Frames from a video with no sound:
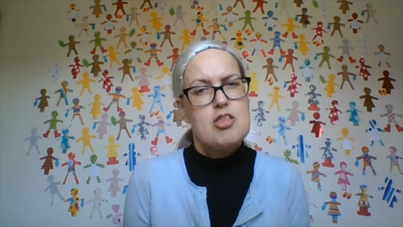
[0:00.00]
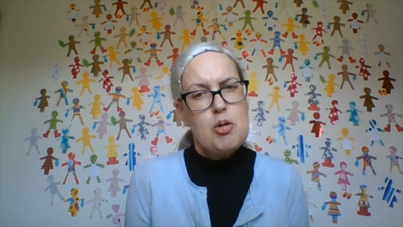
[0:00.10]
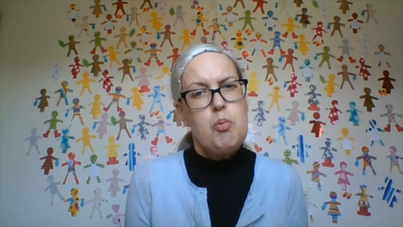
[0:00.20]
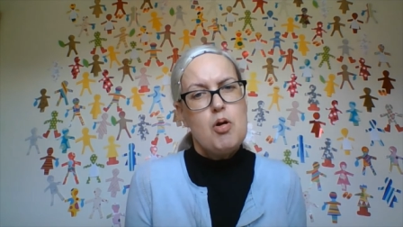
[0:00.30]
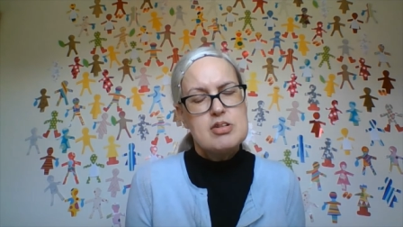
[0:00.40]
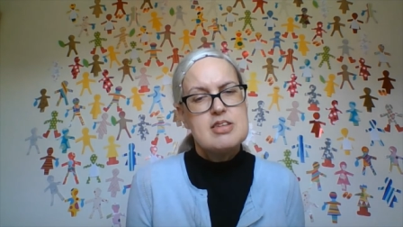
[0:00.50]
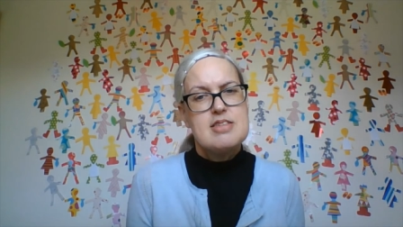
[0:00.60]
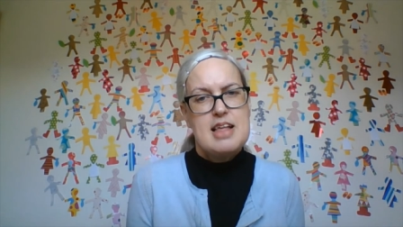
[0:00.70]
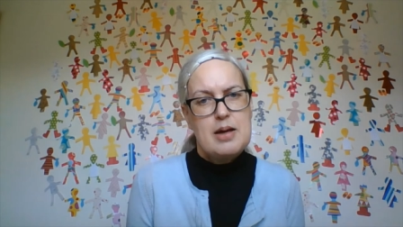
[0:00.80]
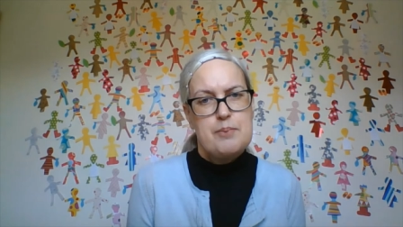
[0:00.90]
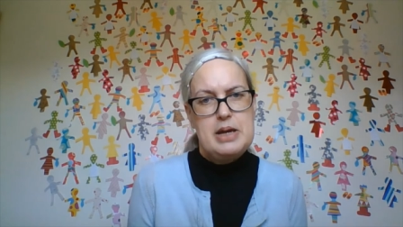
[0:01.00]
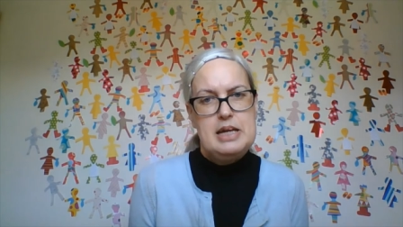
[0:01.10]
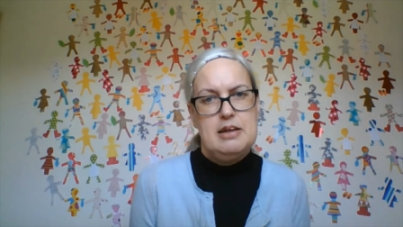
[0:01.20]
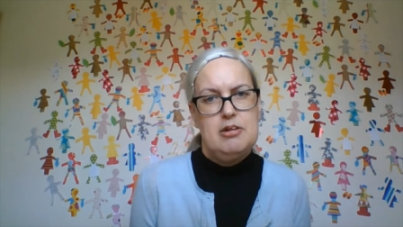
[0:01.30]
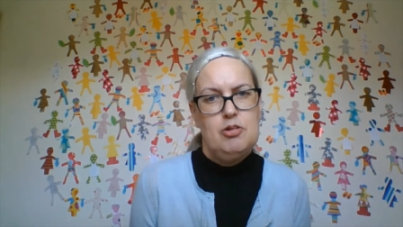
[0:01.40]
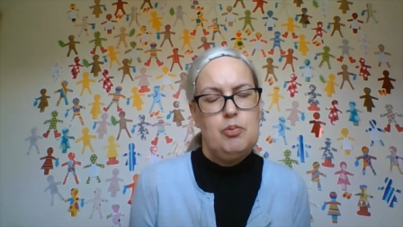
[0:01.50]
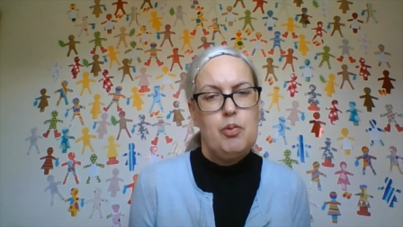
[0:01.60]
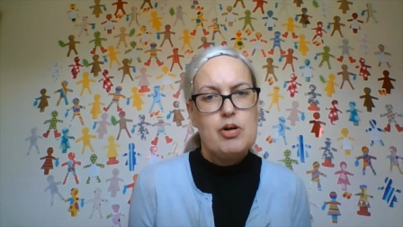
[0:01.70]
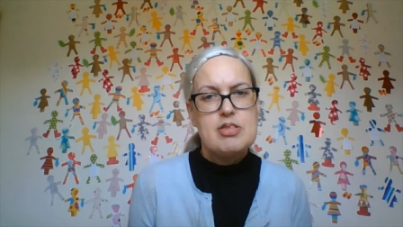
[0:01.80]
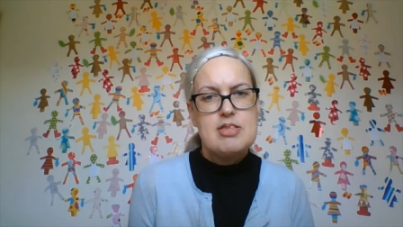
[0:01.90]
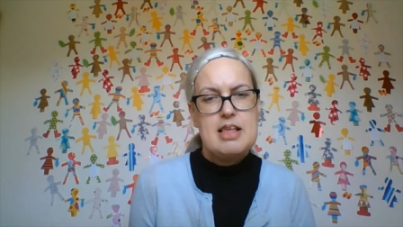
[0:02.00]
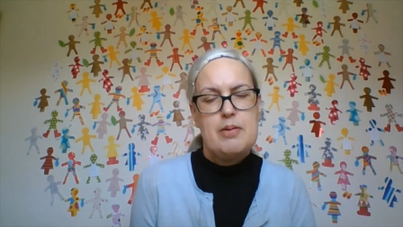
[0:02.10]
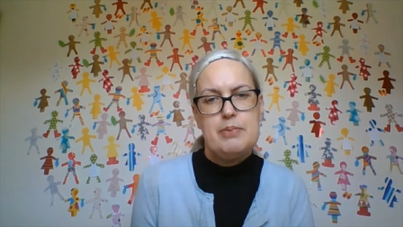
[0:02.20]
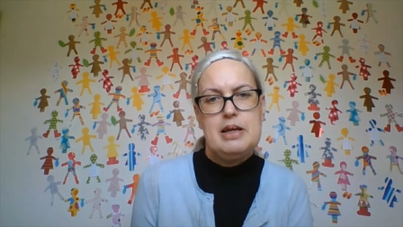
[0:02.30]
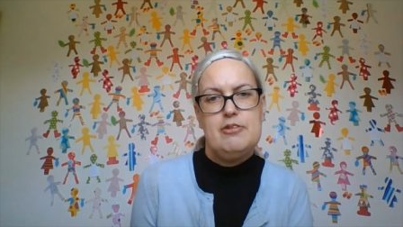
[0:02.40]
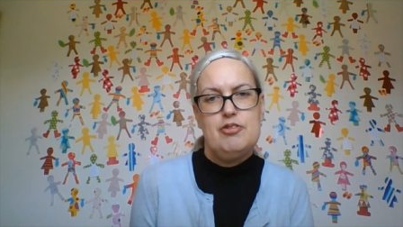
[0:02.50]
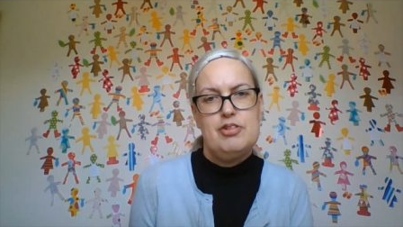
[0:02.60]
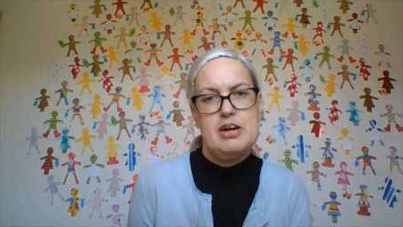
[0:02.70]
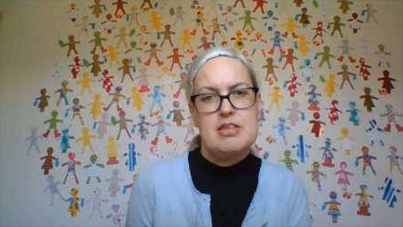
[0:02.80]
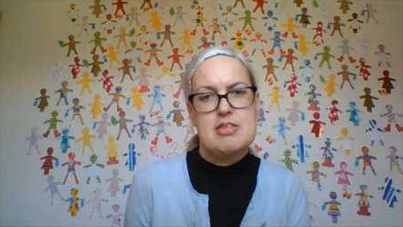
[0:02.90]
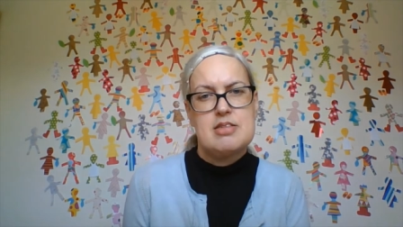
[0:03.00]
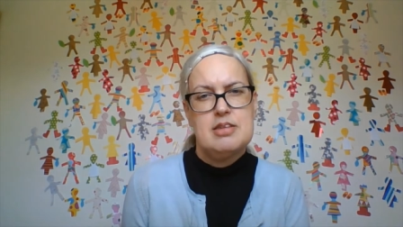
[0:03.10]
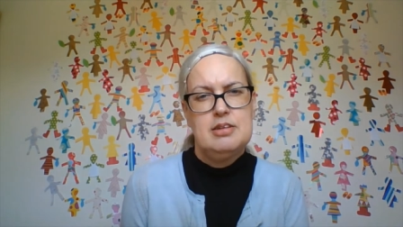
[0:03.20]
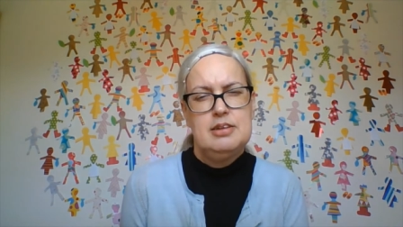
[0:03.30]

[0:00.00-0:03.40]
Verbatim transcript: So, what does that mean? What does that mean for us?